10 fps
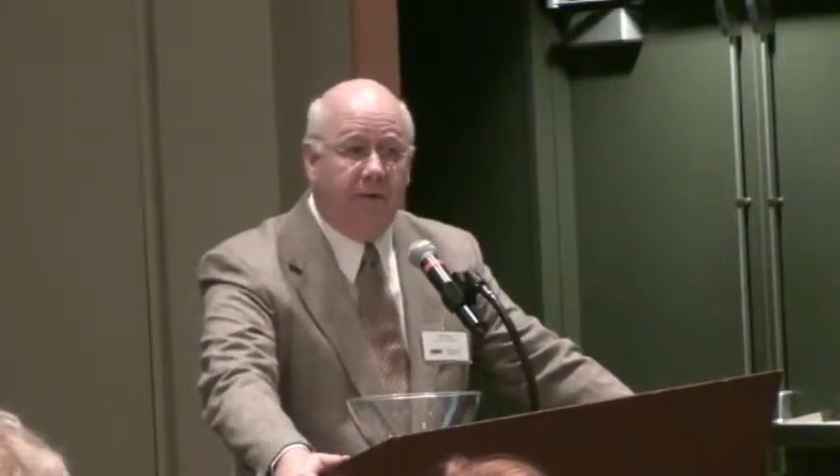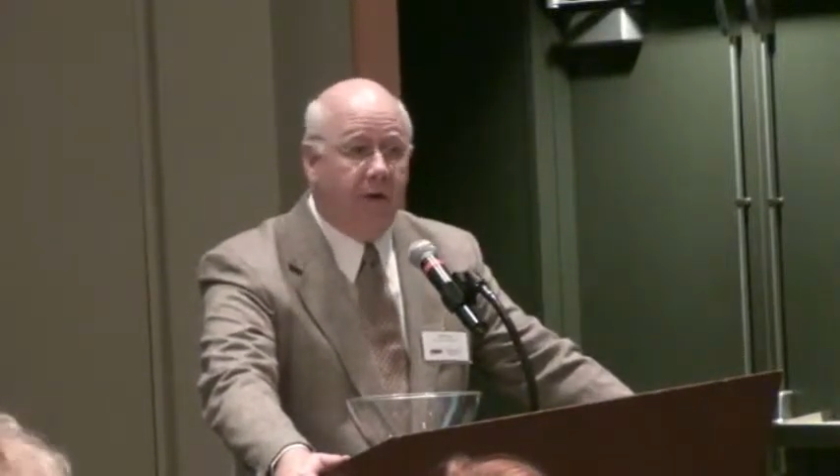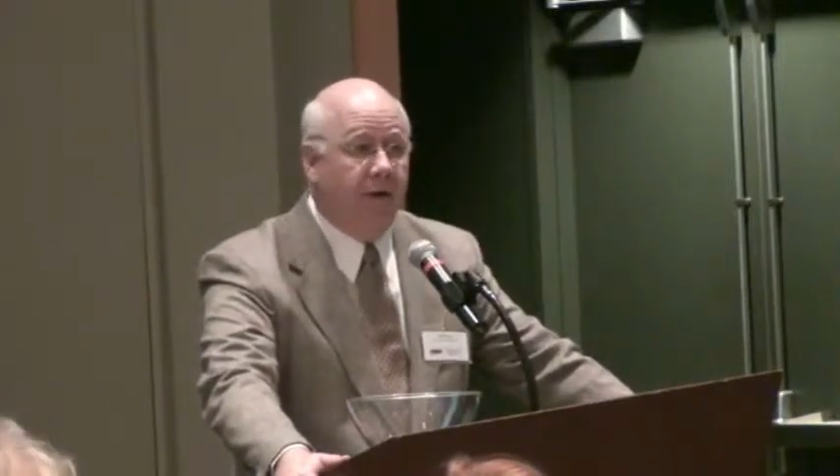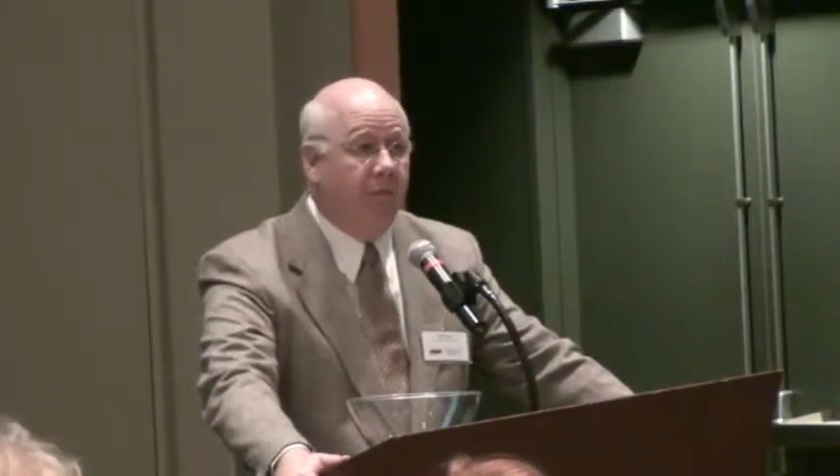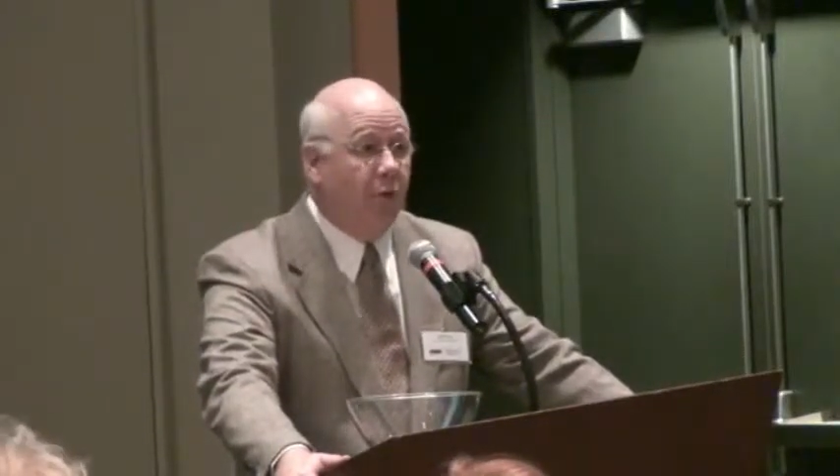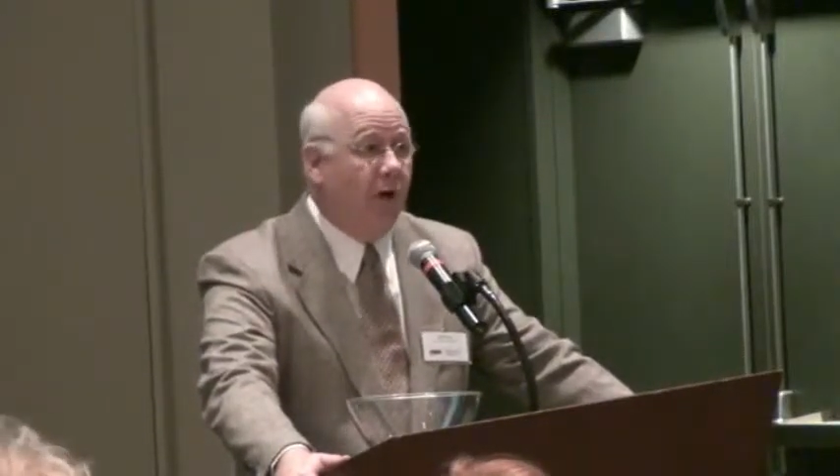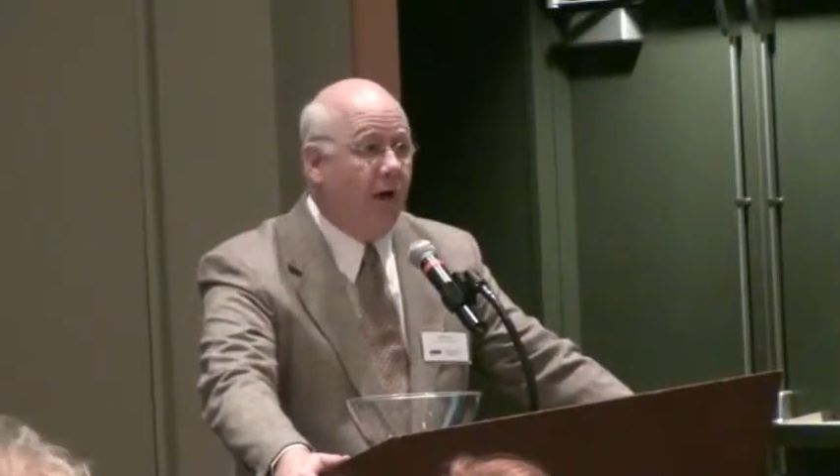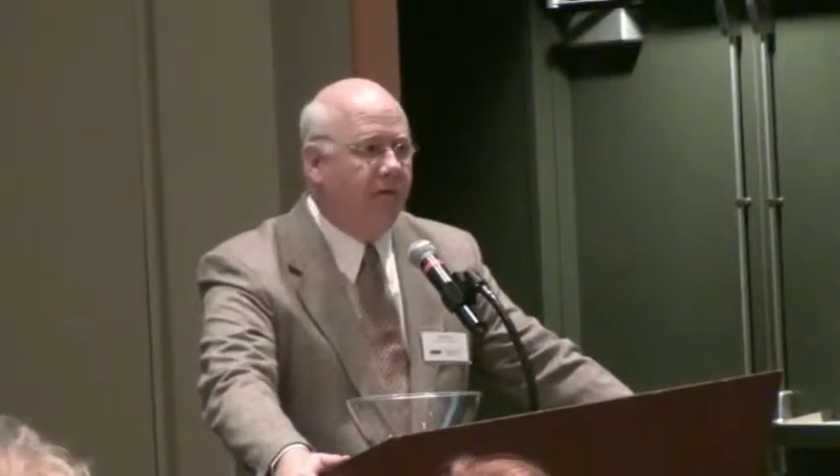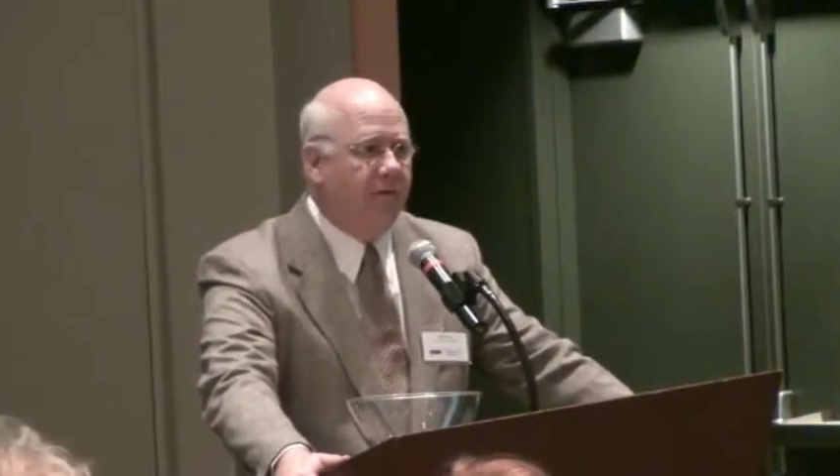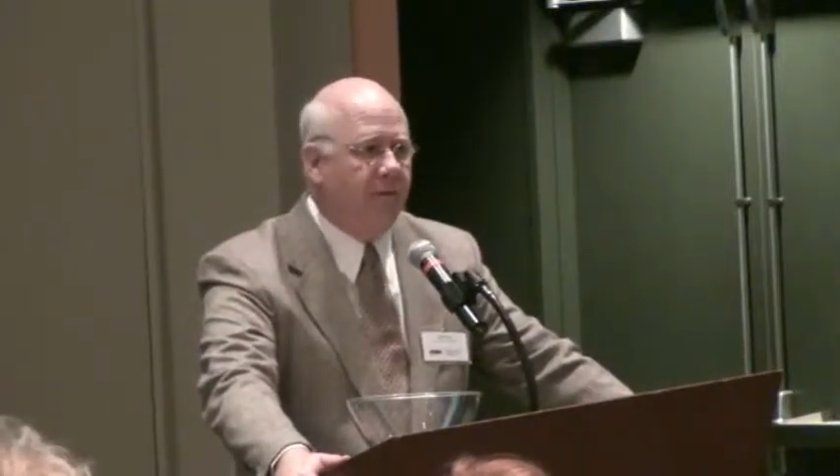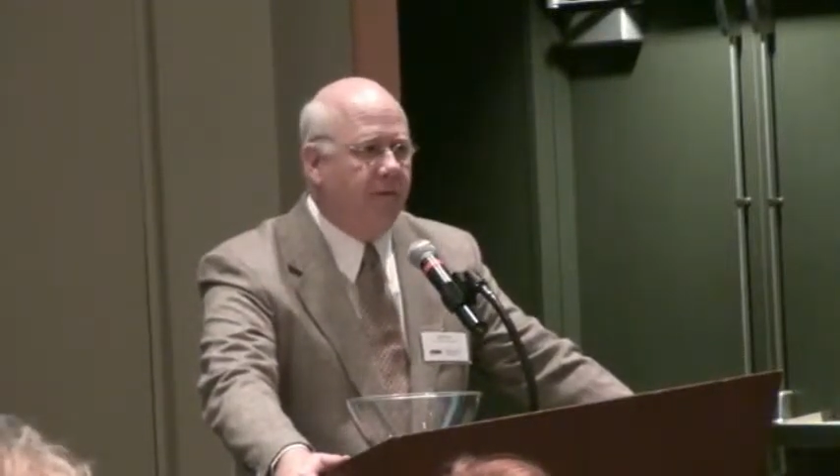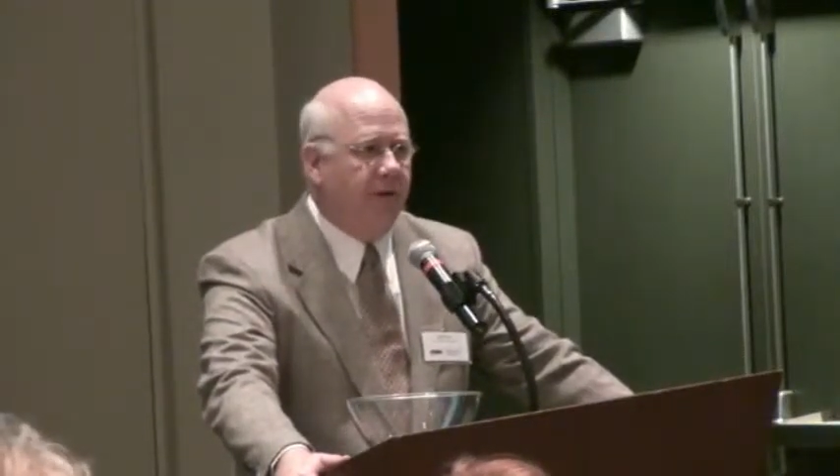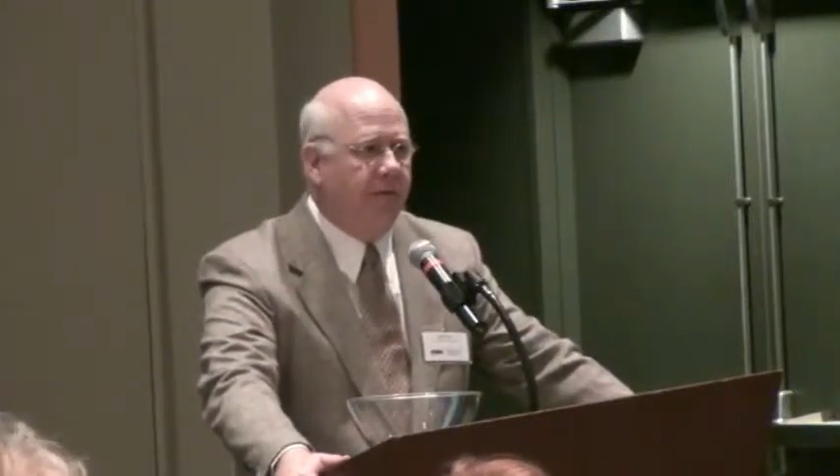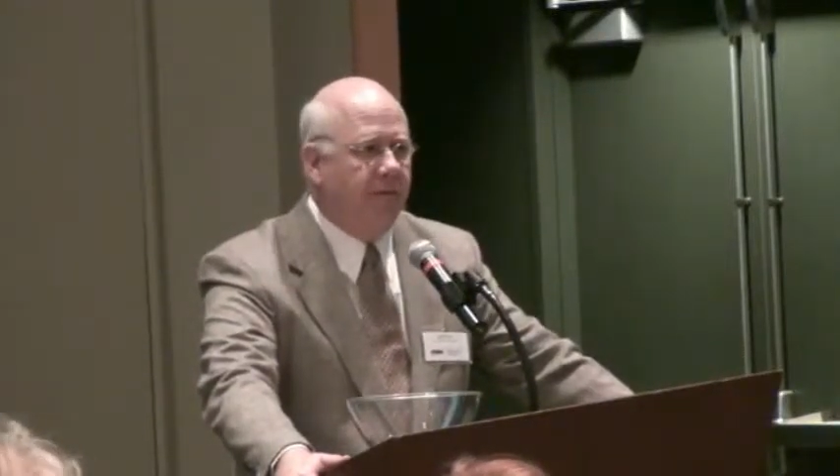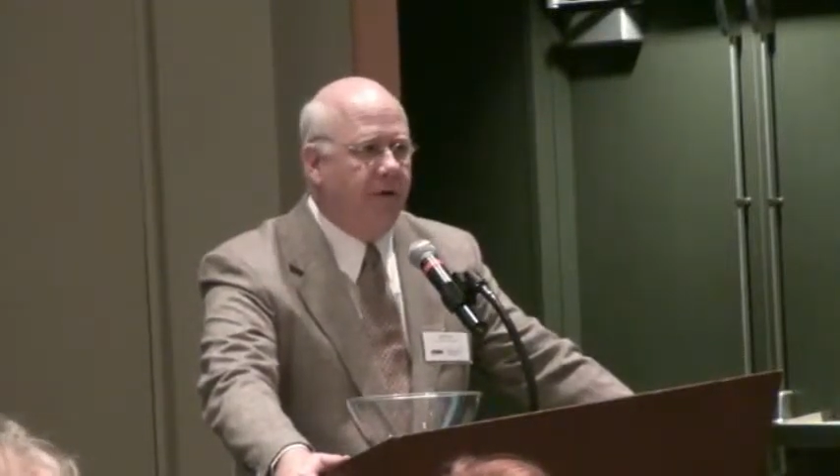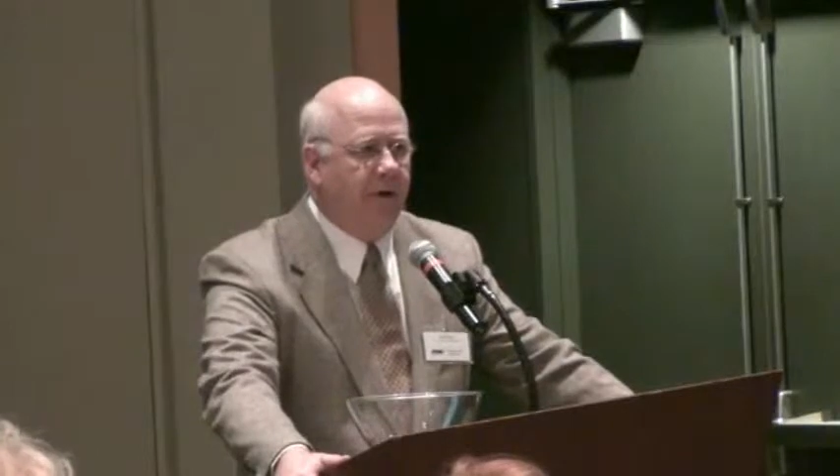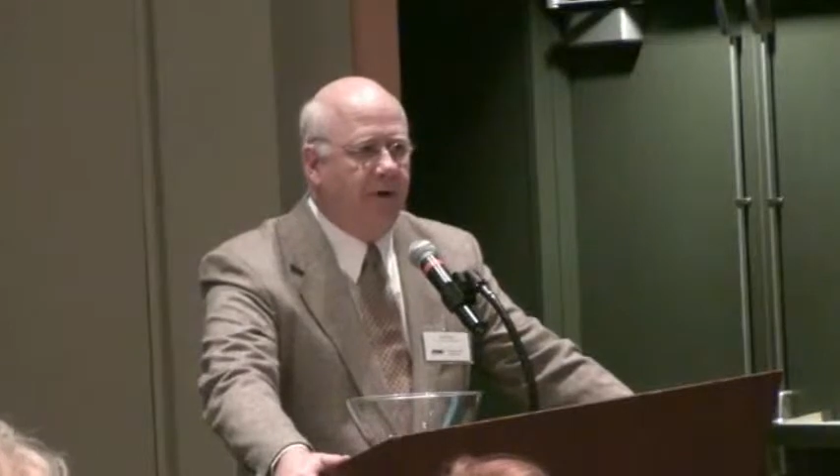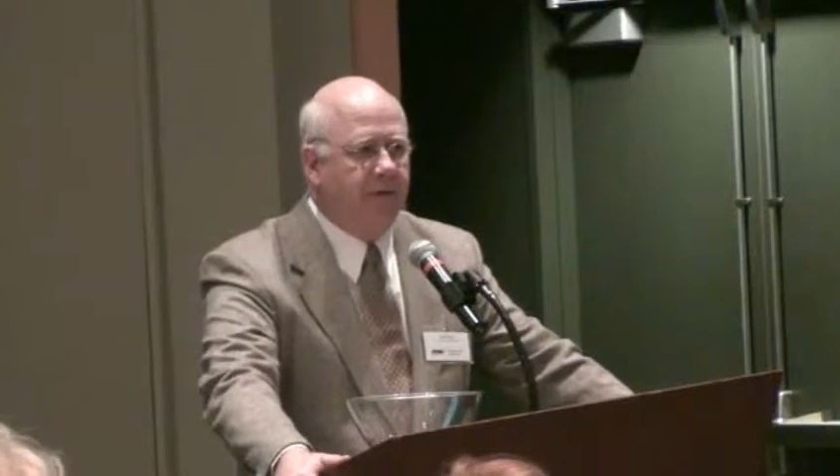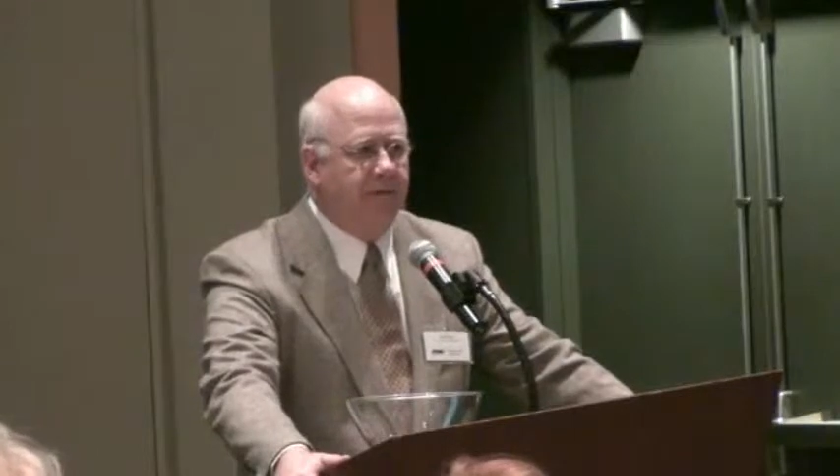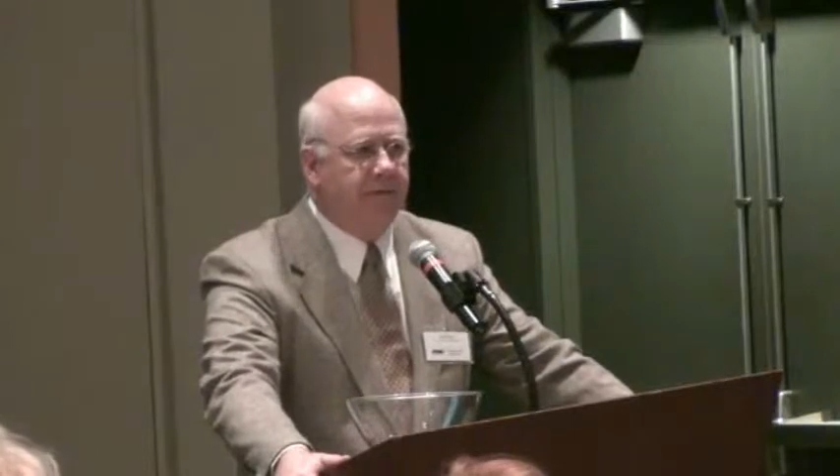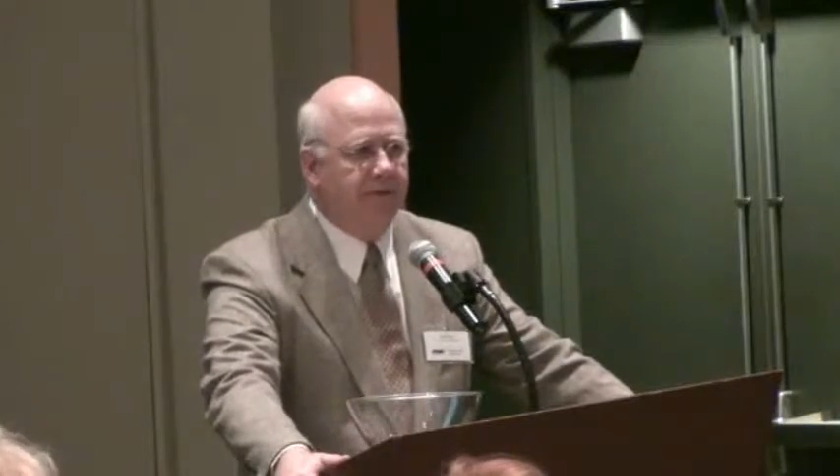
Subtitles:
very profitable enterprise.